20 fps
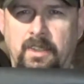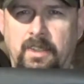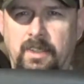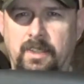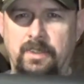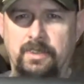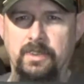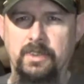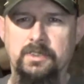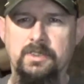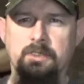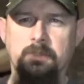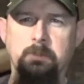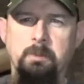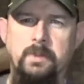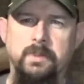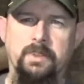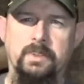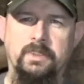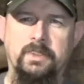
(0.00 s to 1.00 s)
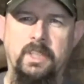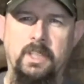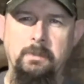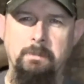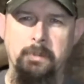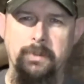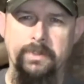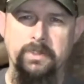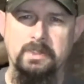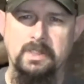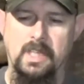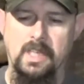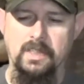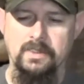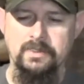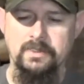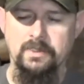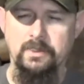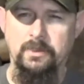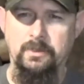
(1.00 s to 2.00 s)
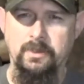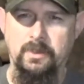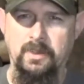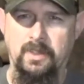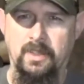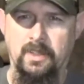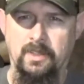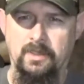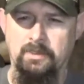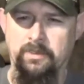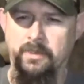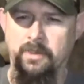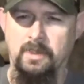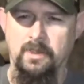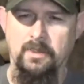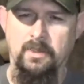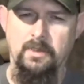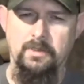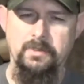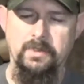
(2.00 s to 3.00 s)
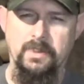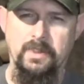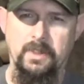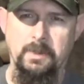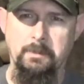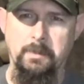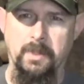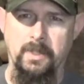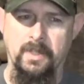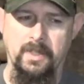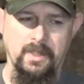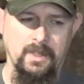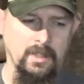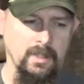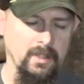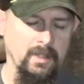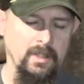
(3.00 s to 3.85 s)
And this is one of the cheapest stocks that you can get. They're all over eBay.